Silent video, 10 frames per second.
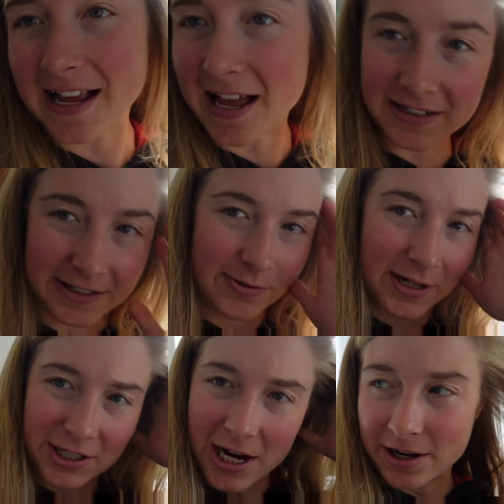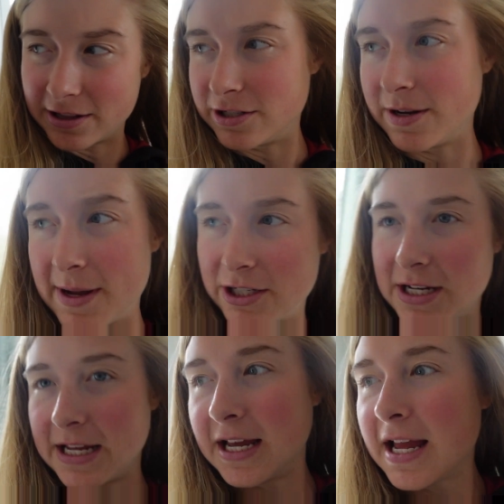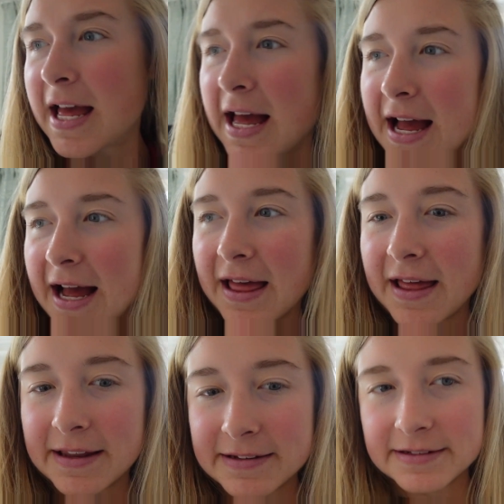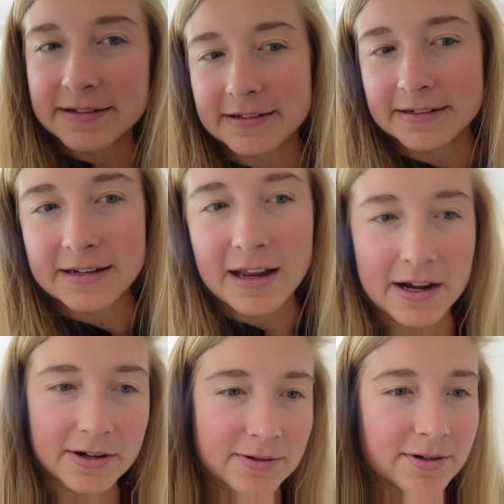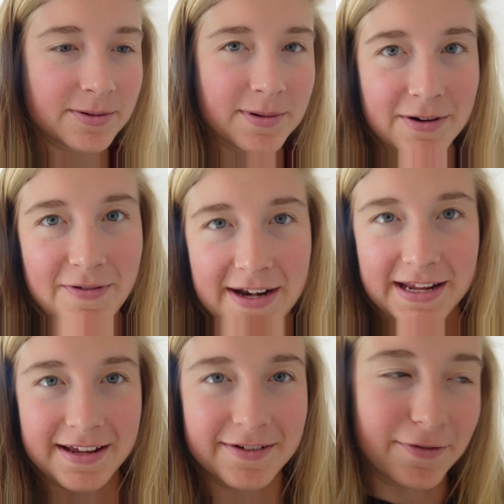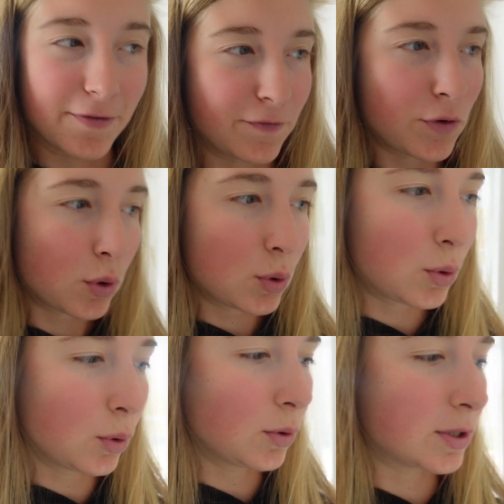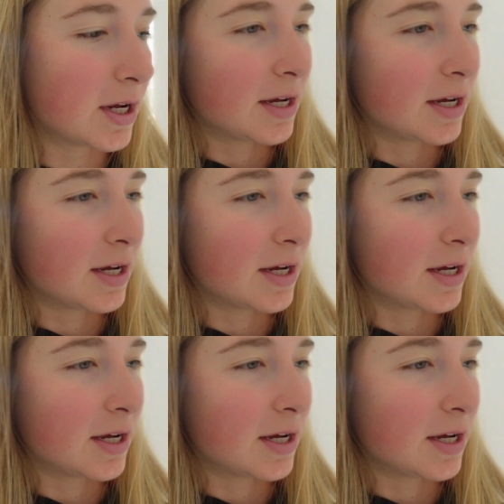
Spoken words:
had a quick shower in the gym actually, and now we are ready for food.